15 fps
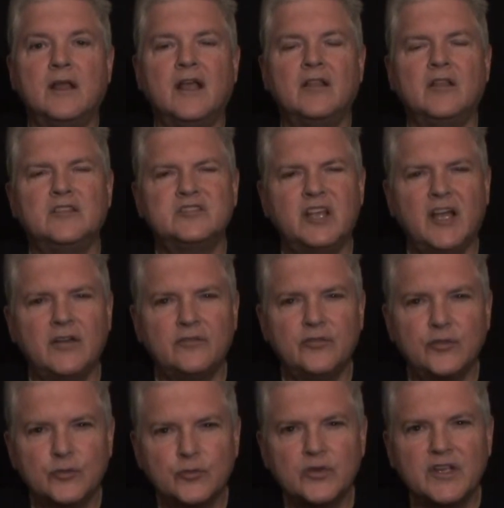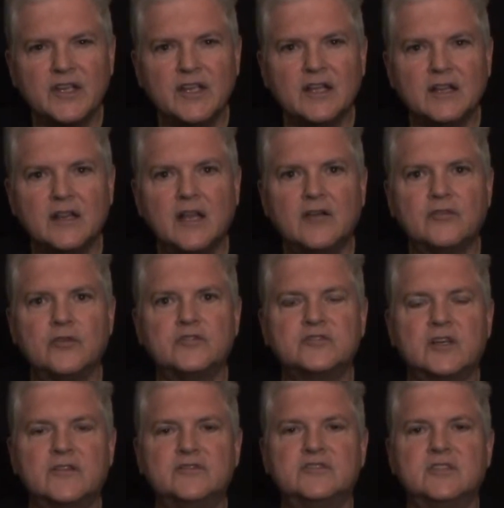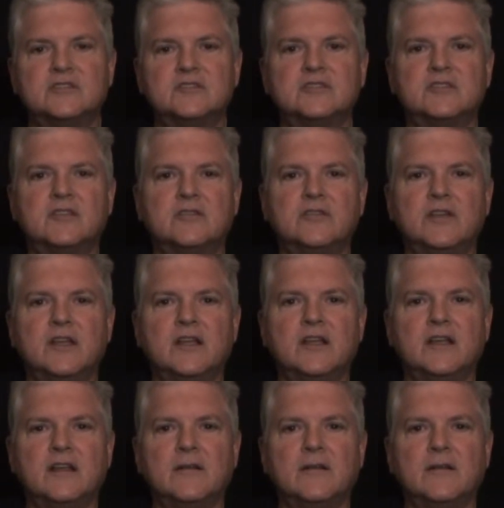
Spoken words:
And let's have 3 levels of sensitivity.